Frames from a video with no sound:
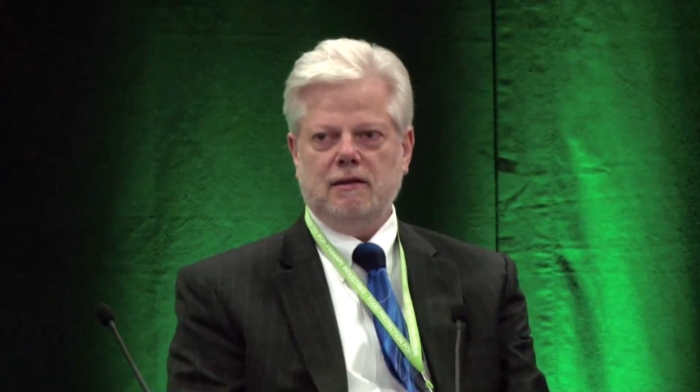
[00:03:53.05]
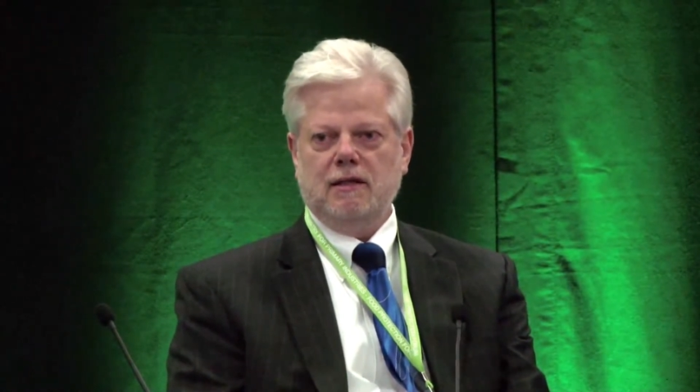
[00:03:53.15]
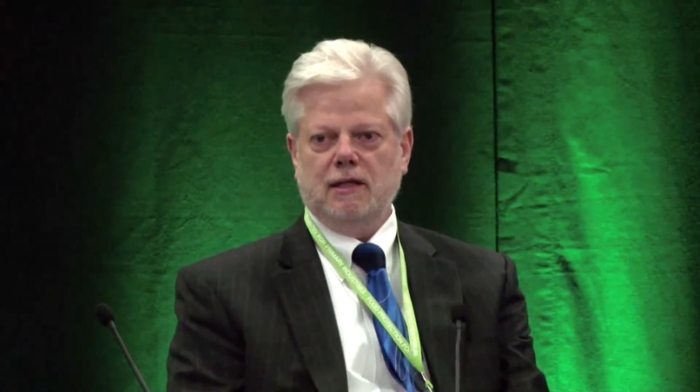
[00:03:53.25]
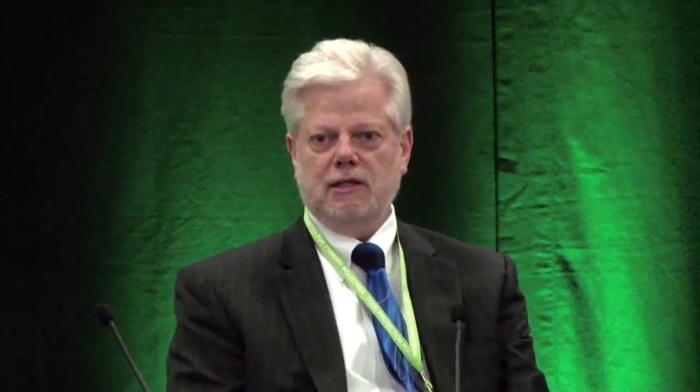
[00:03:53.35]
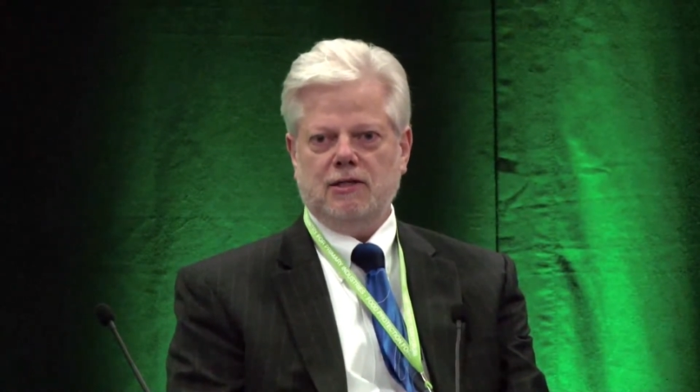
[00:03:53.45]

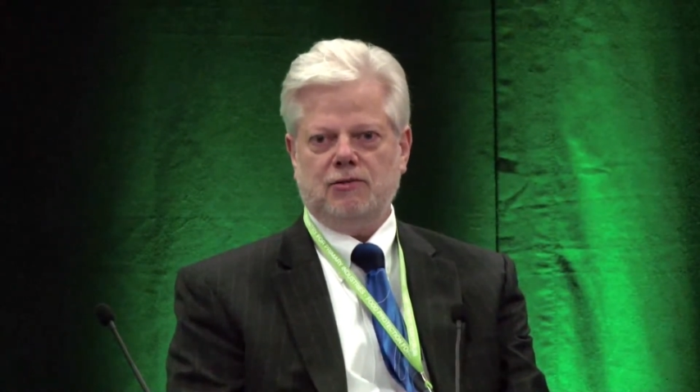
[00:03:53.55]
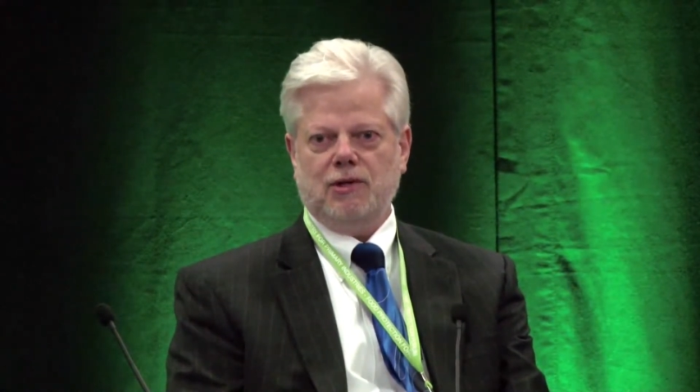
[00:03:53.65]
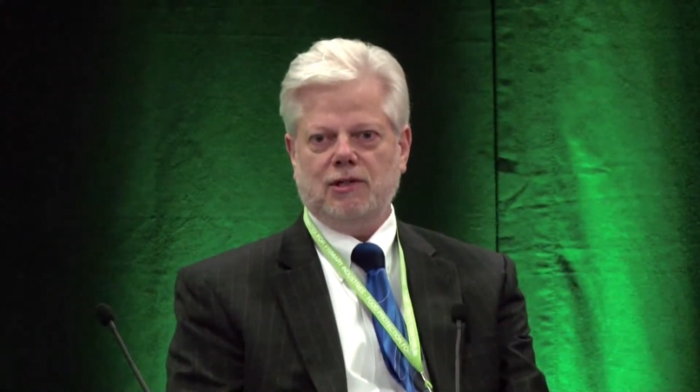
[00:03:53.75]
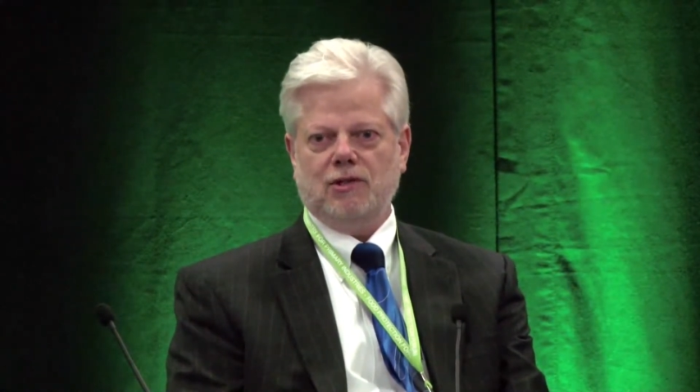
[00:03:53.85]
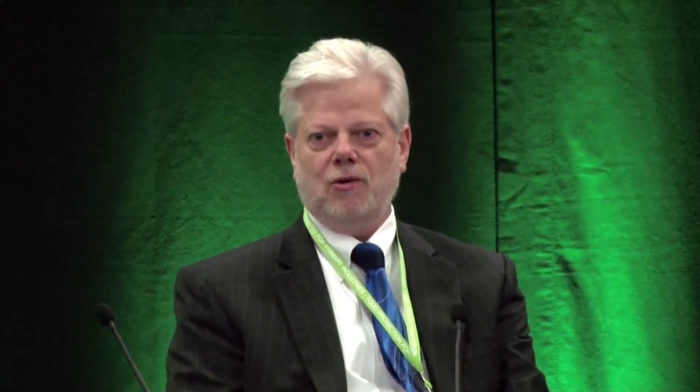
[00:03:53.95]
the
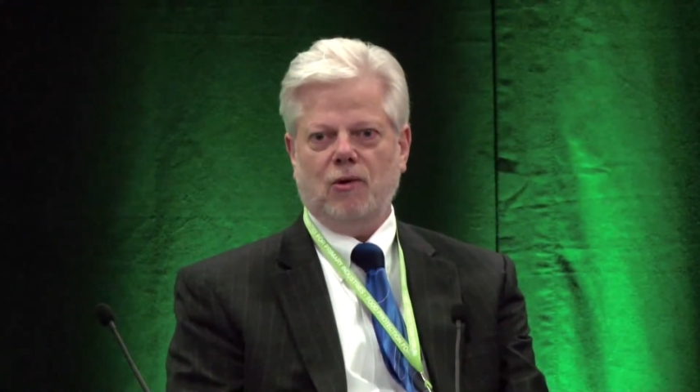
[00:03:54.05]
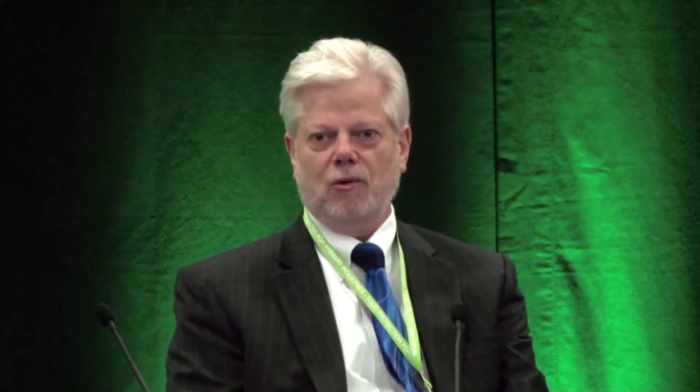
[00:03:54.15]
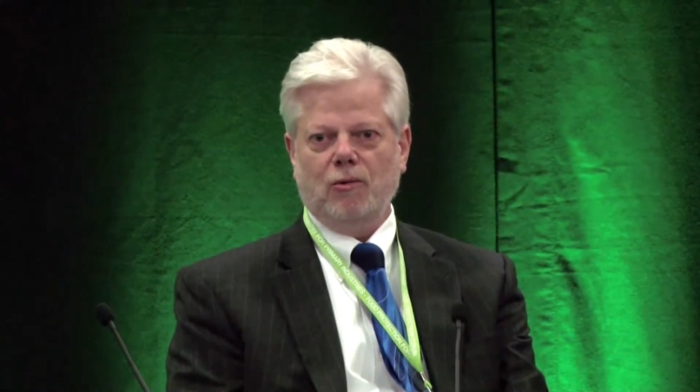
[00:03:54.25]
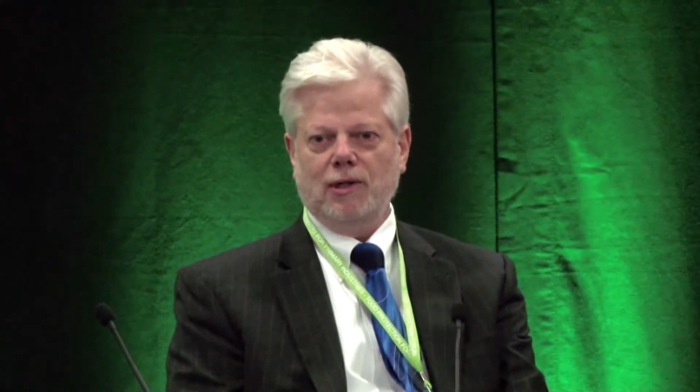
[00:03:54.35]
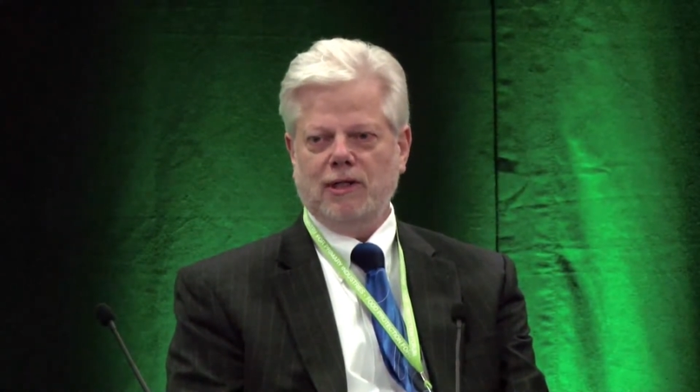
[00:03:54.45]
industry as a
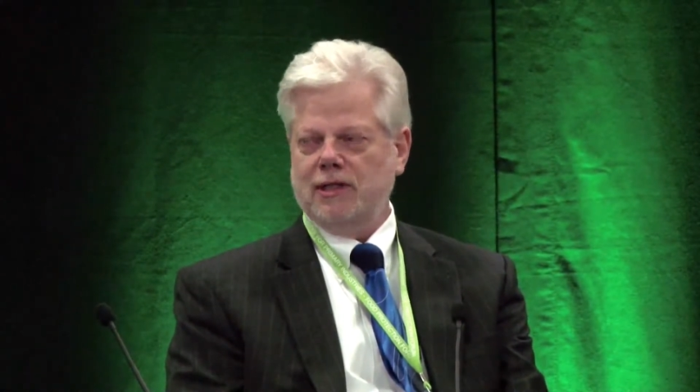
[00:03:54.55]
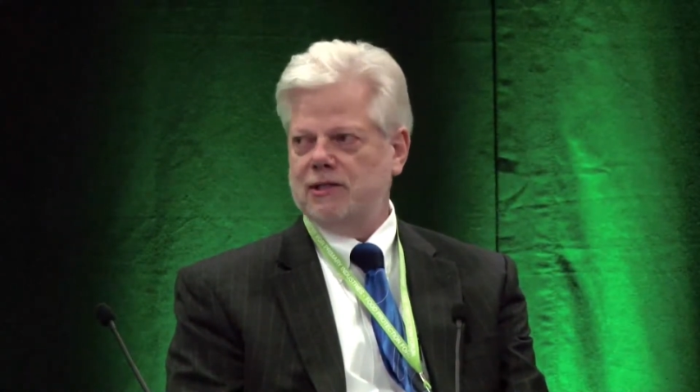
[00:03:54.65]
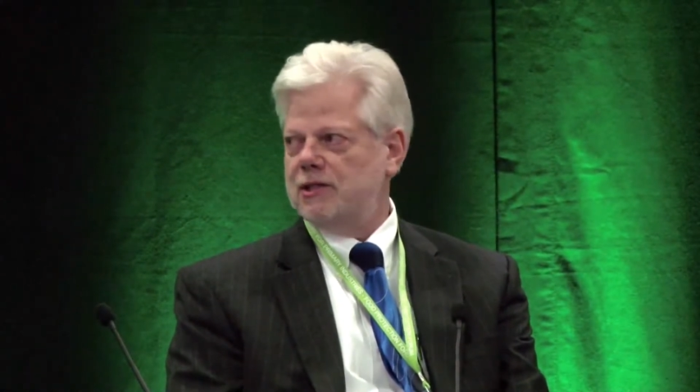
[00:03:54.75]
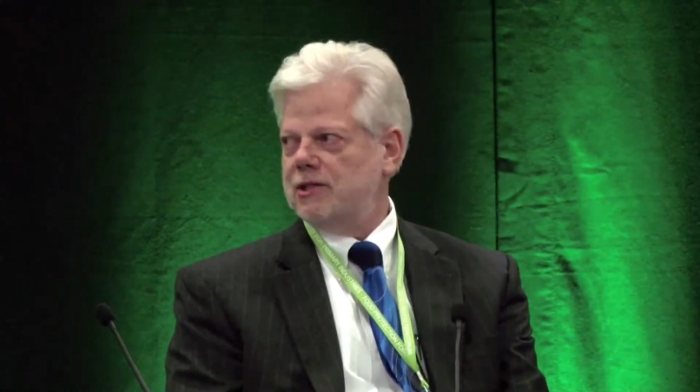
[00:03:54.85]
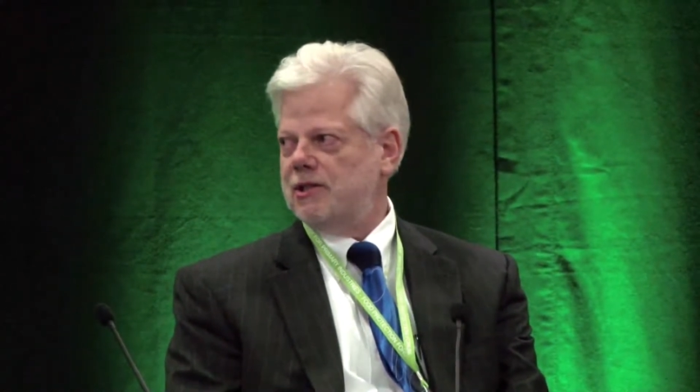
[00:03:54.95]
whole really needs
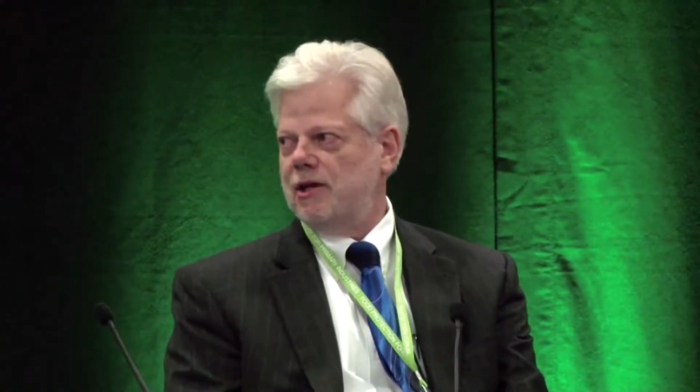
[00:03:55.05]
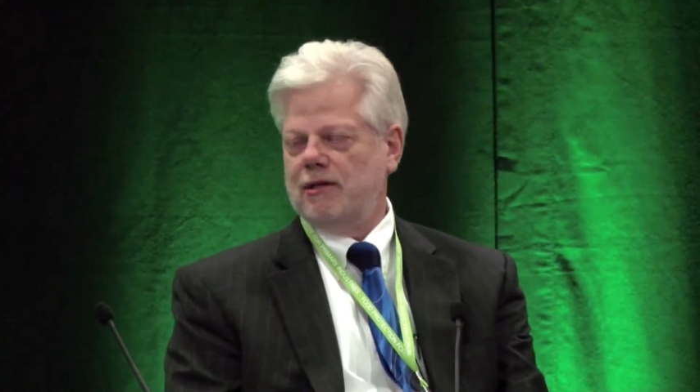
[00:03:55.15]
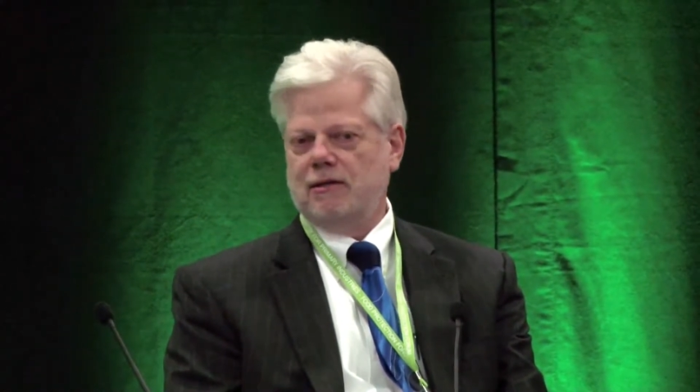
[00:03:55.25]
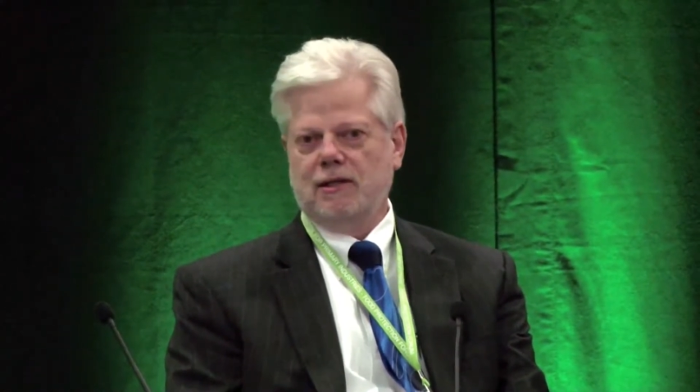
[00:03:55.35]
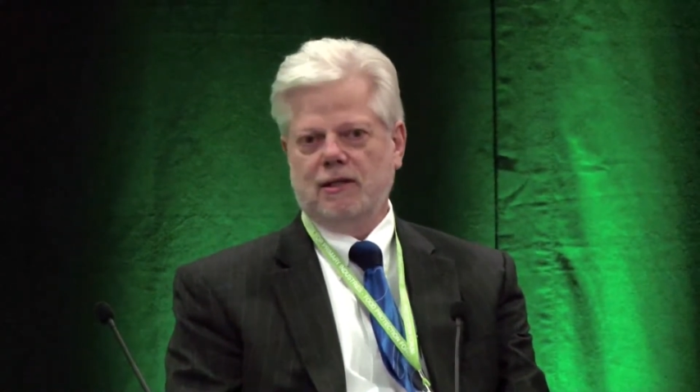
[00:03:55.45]
to start
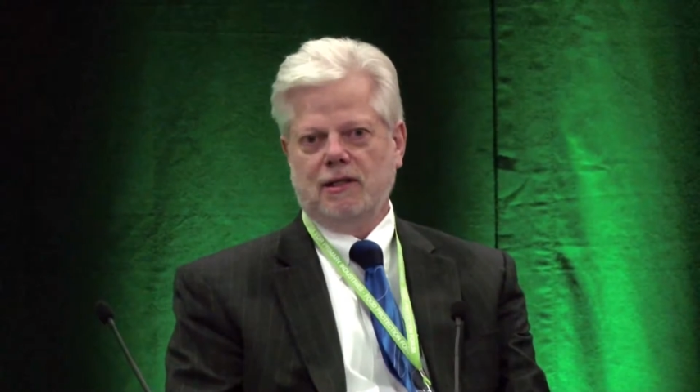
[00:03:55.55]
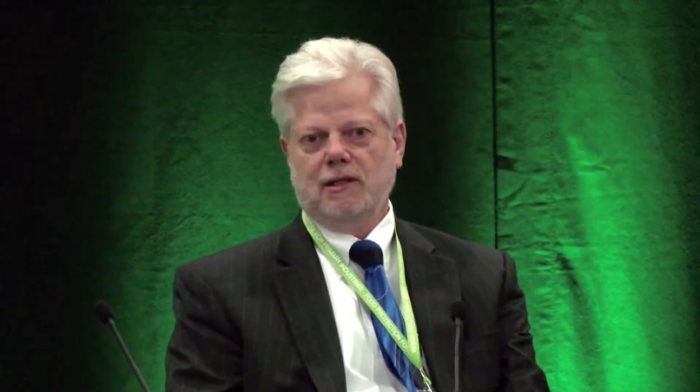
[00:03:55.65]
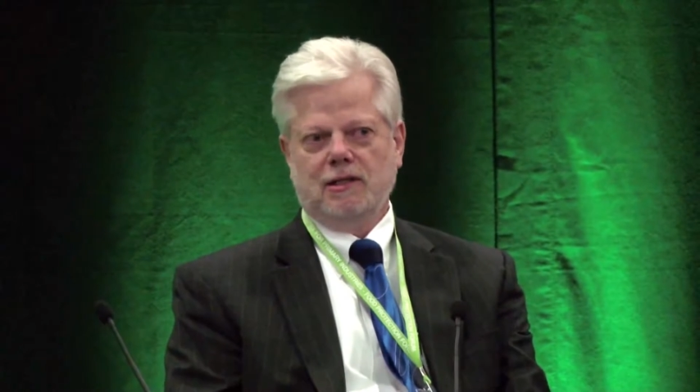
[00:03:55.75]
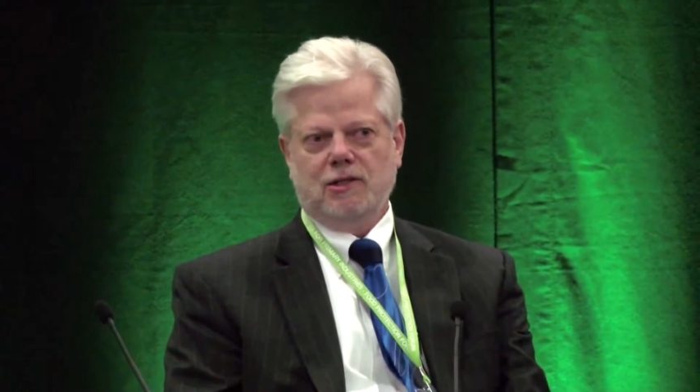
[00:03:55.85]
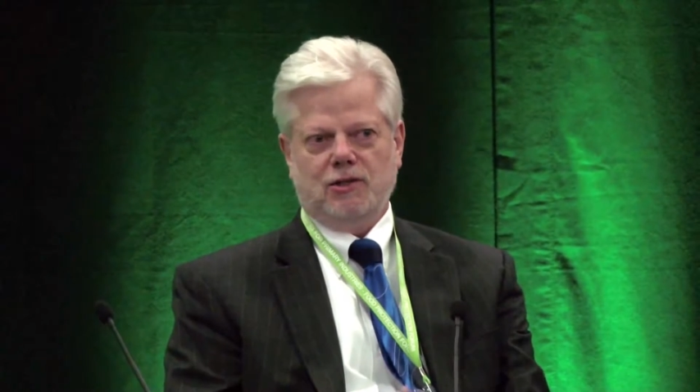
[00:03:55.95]

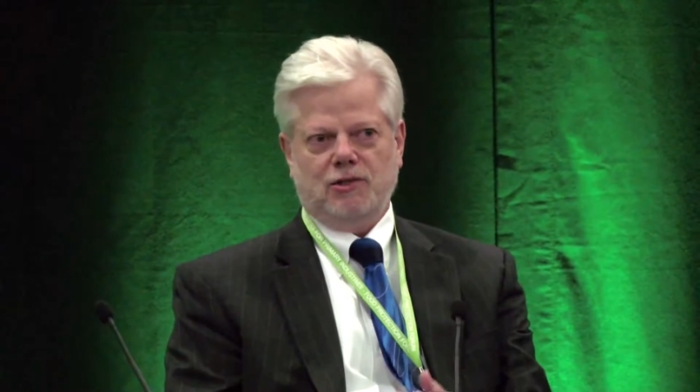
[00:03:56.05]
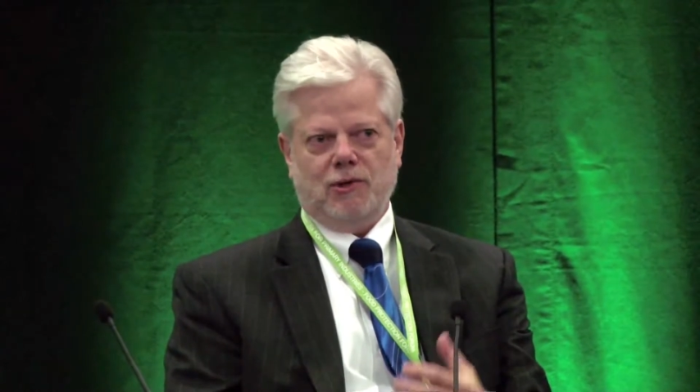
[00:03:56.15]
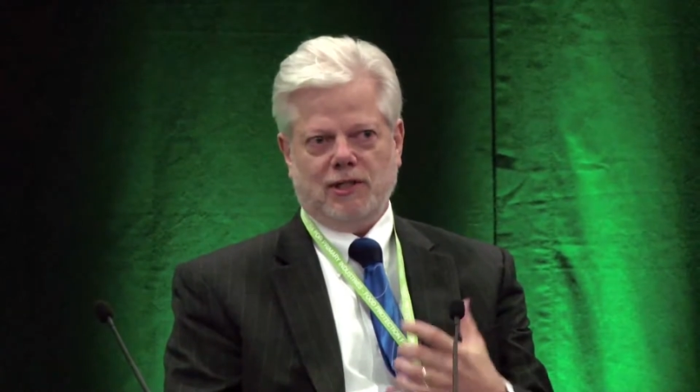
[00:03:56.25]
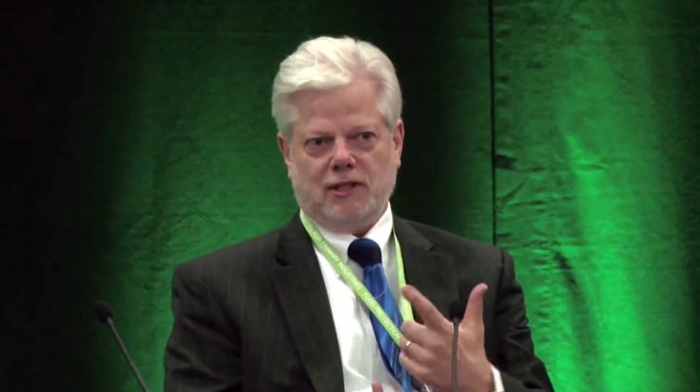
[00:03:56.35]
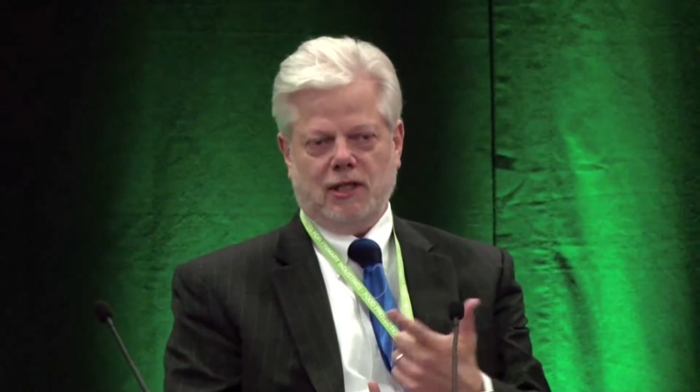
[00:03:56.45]
to address.